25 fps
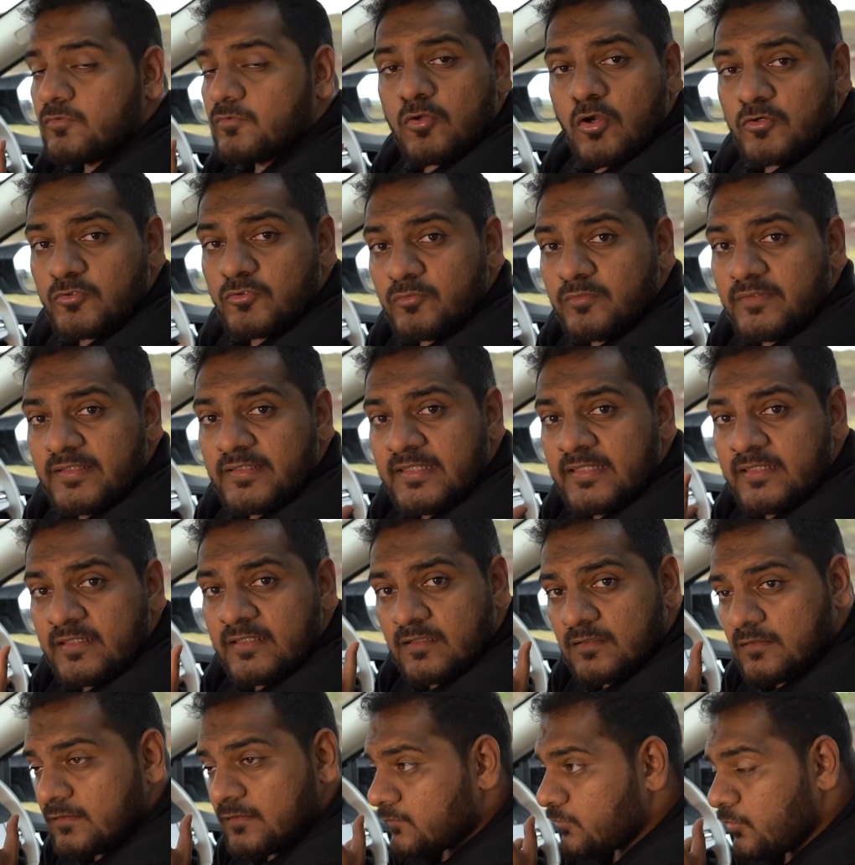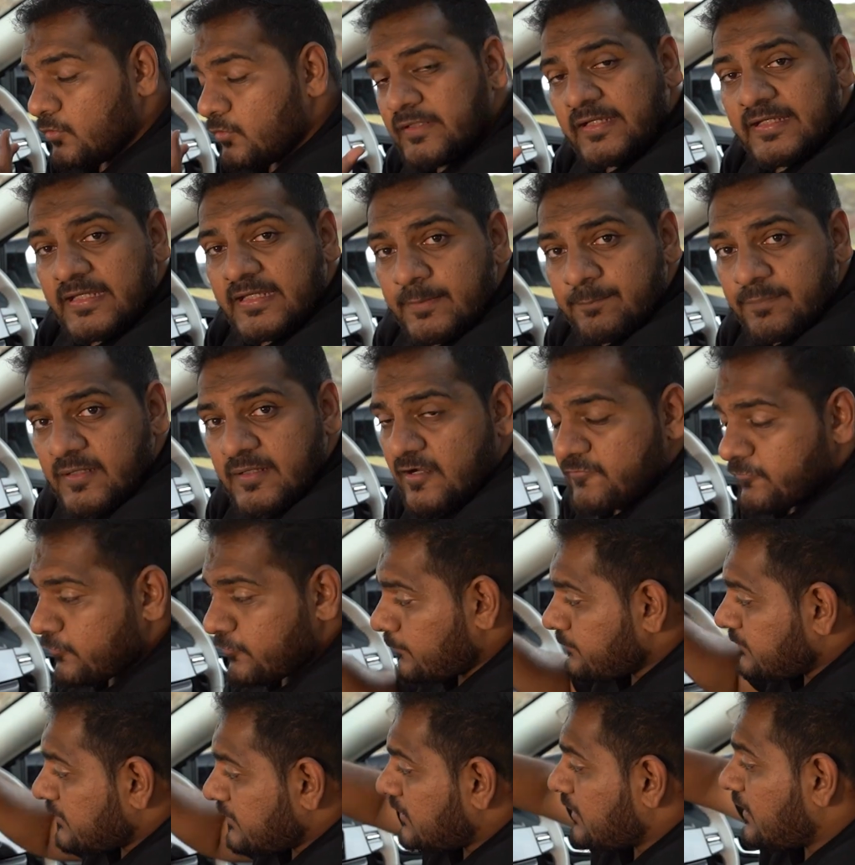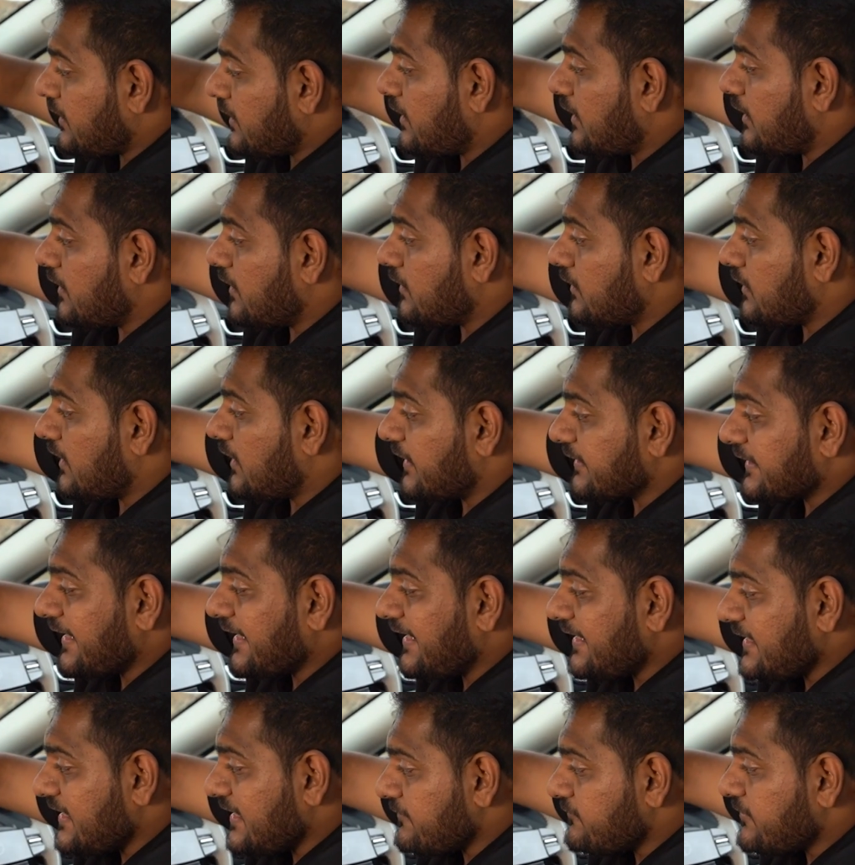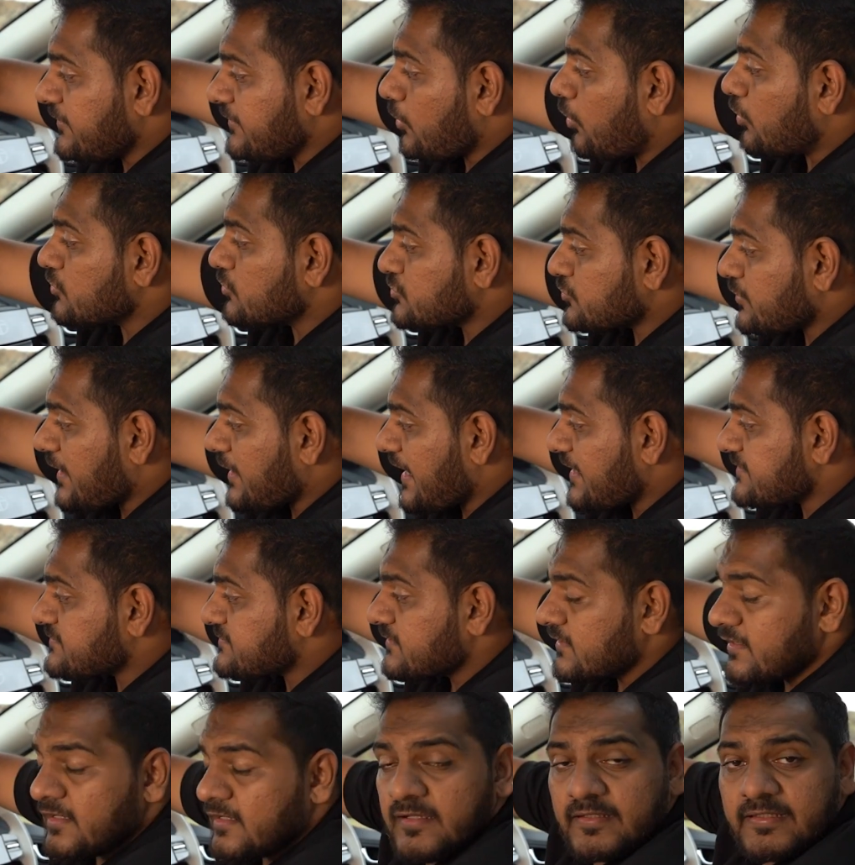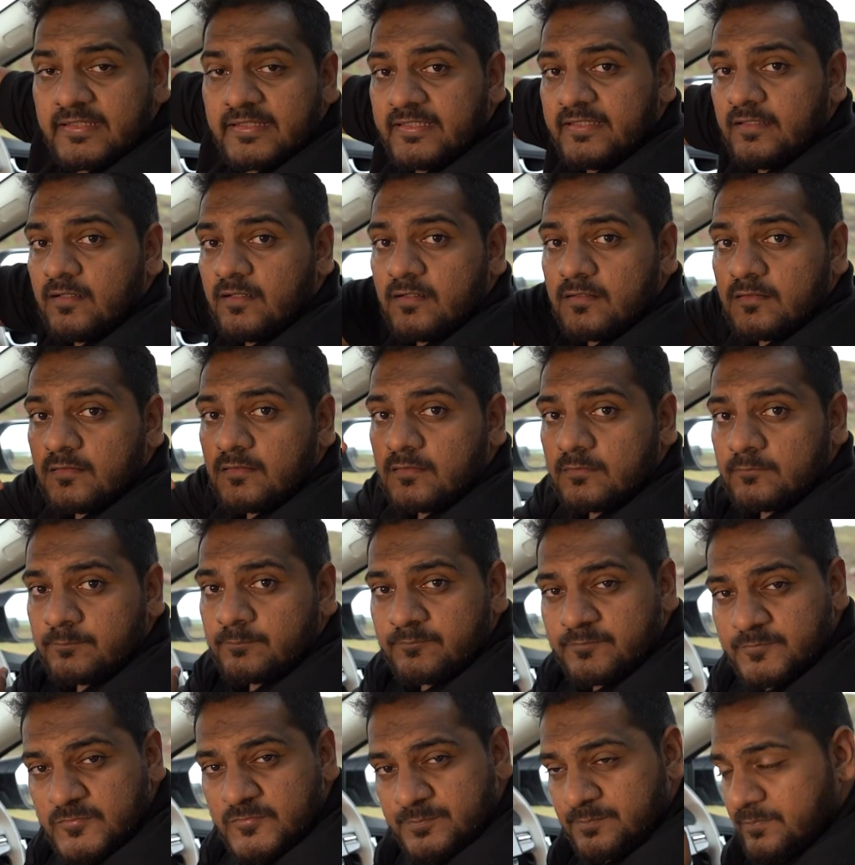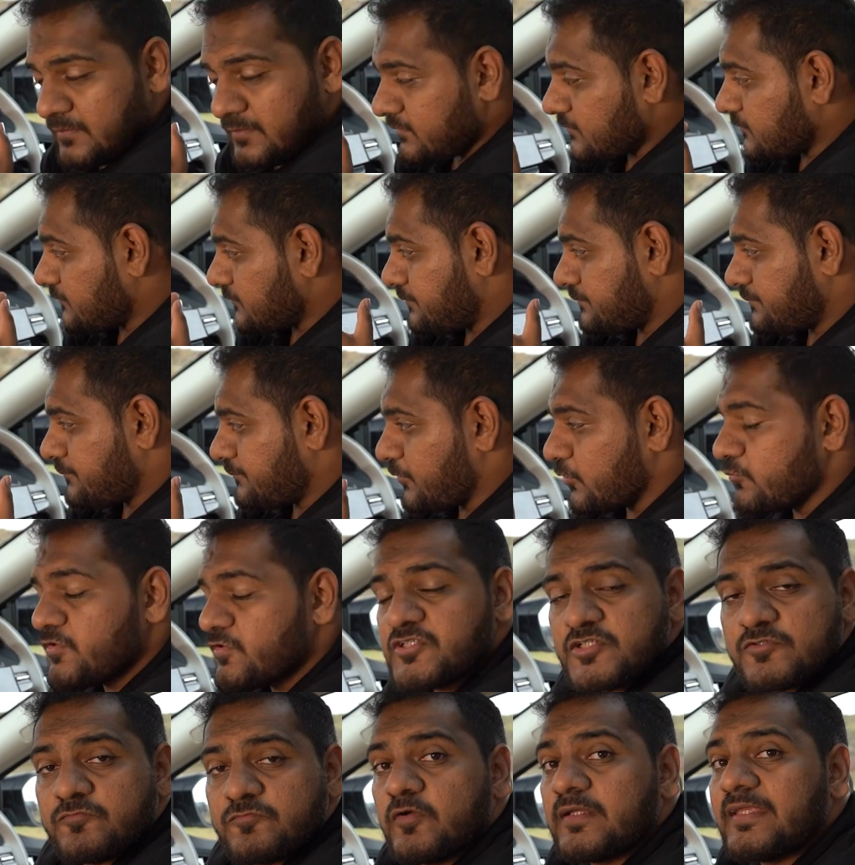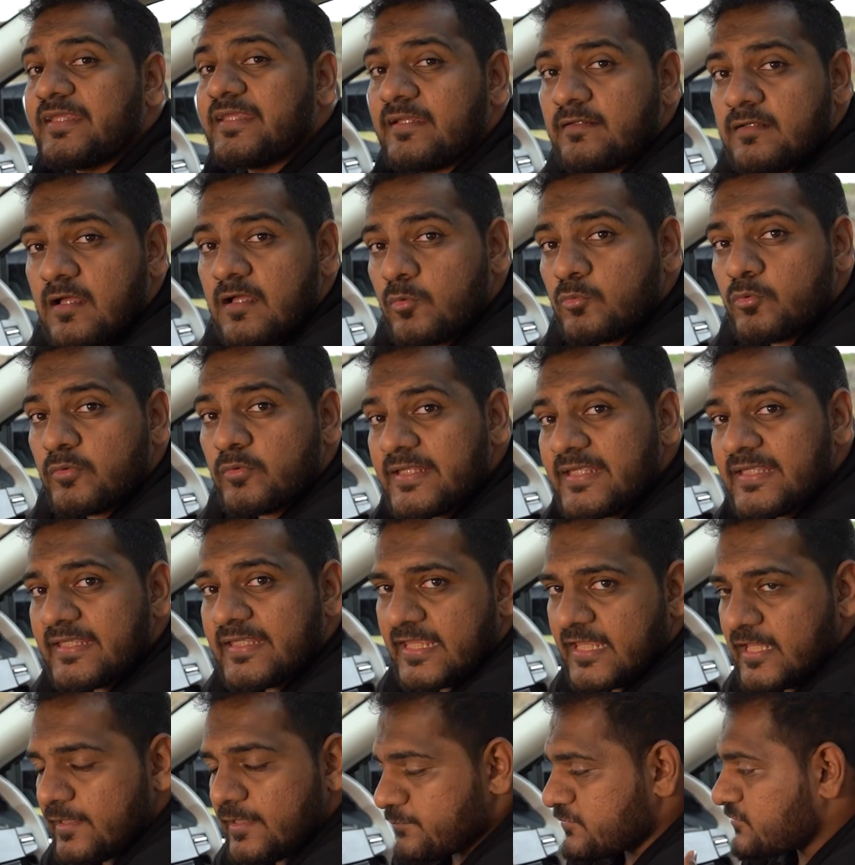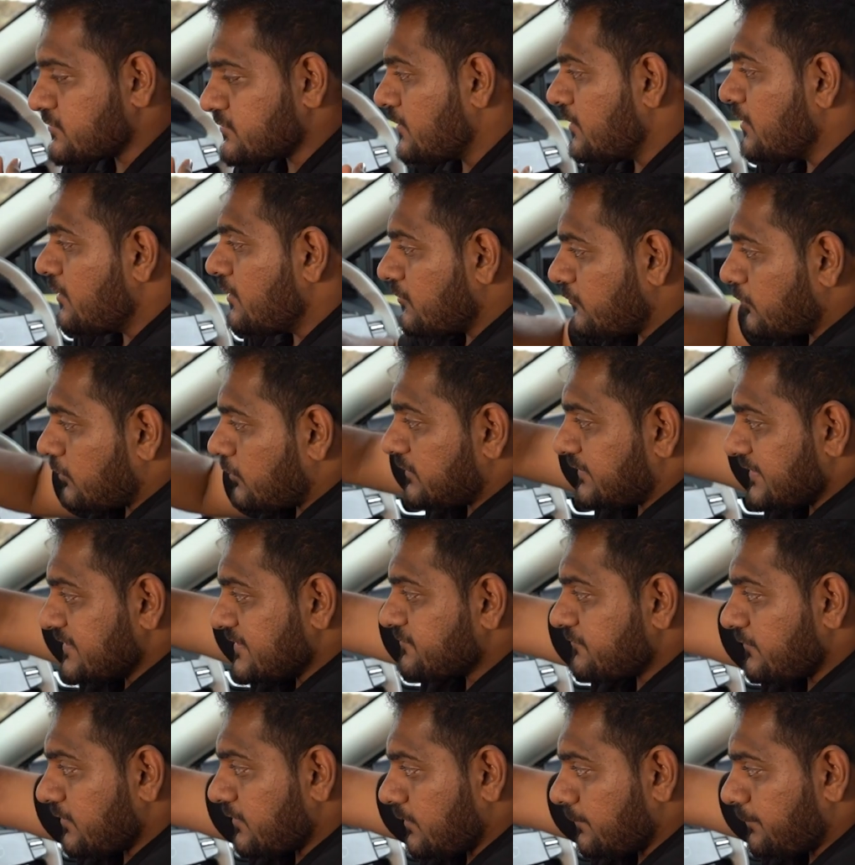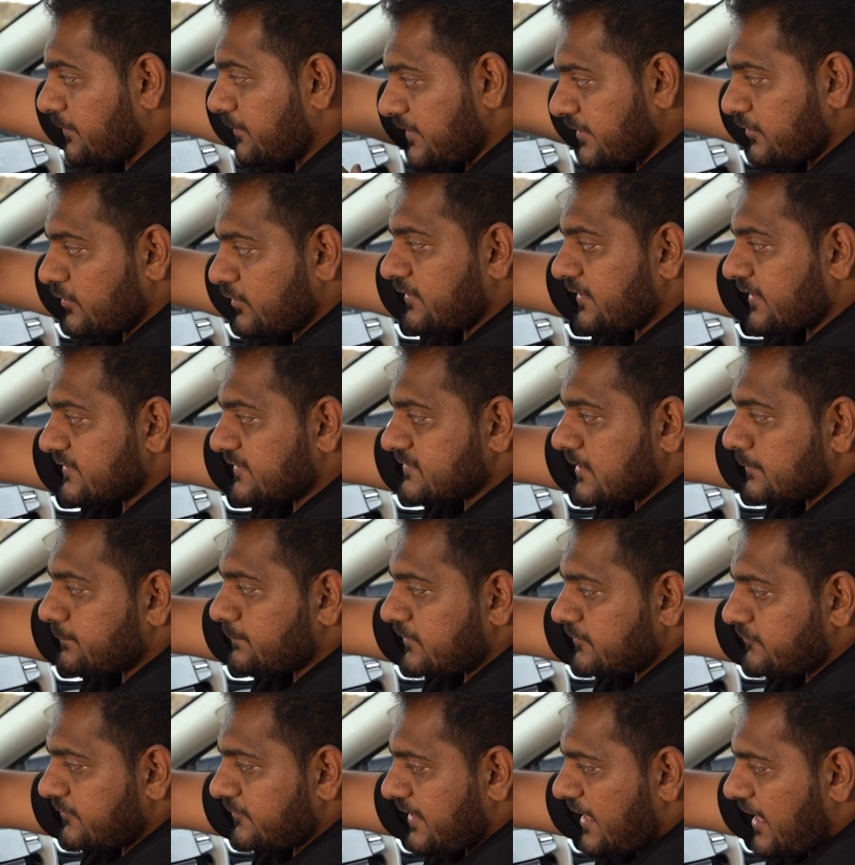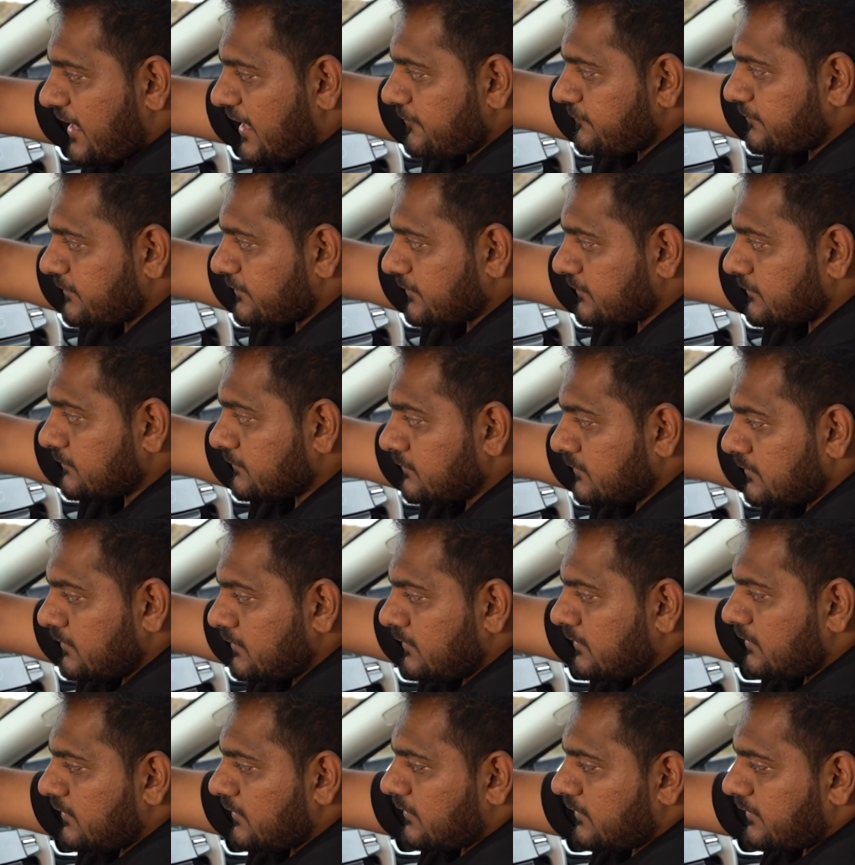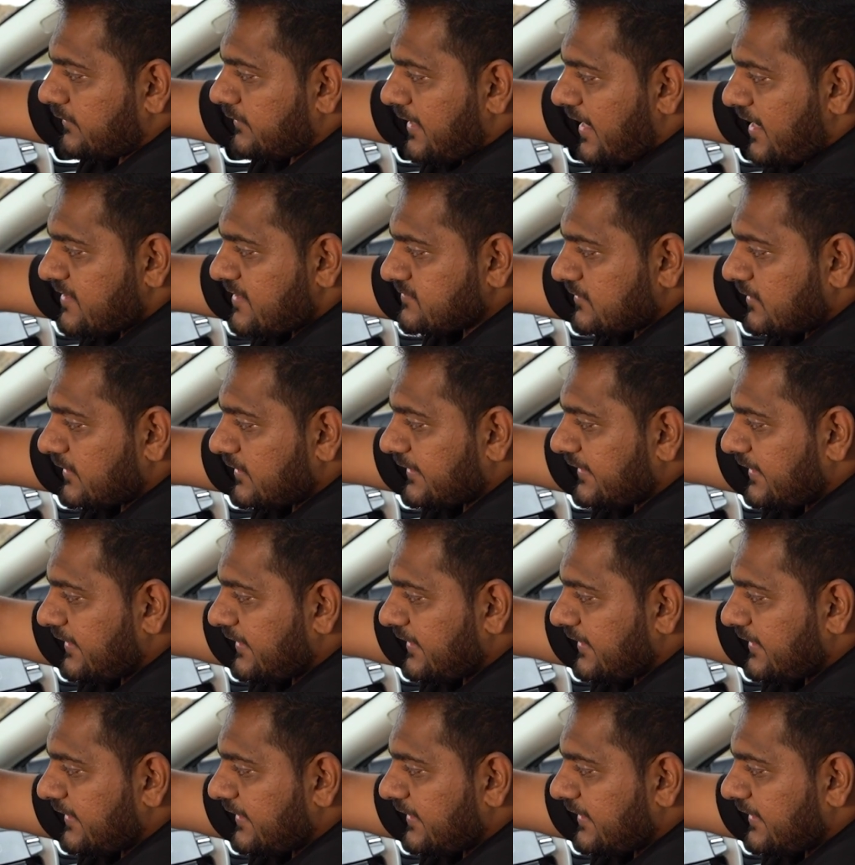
Not only uh, OTT platform, the uh, Arcade EV also has uh, provision for downloading games. For this particular example we have here, uh, it has a